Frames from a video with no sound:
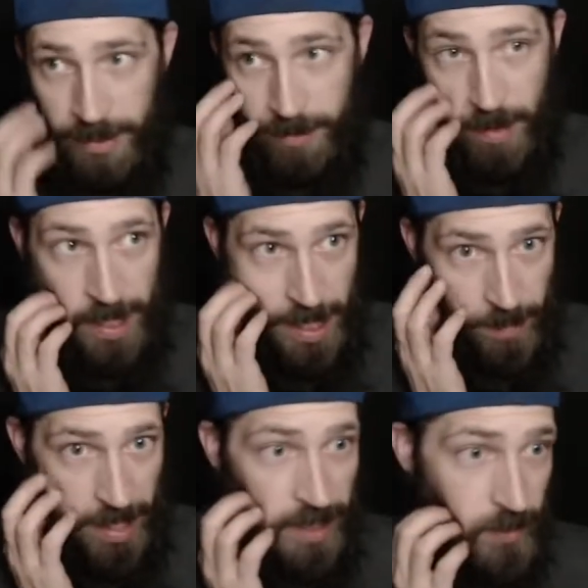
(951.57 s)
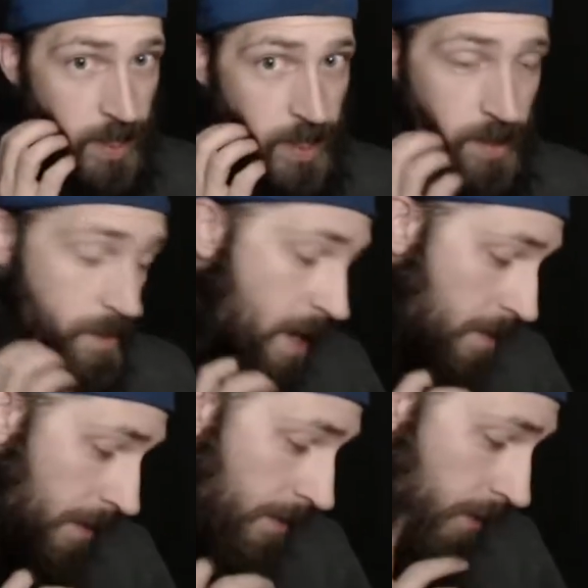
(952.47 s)
it is, like right now, mine's right here by
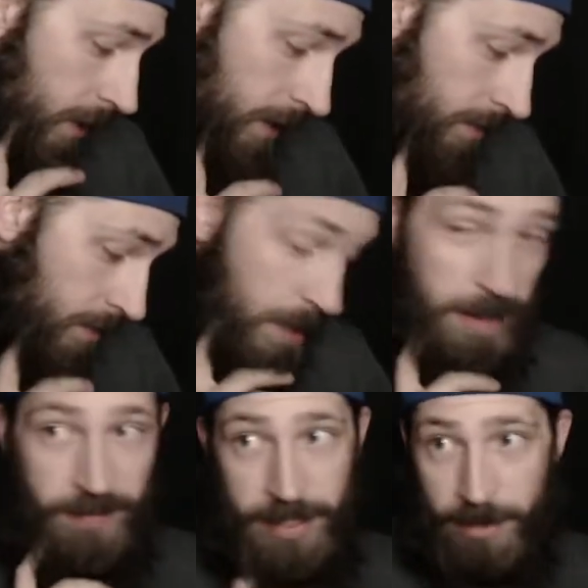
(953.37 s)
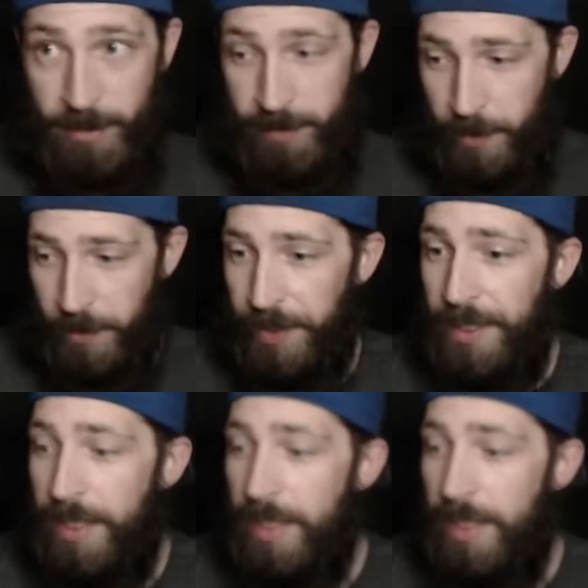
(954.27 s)
my feet, by my feet on the floor.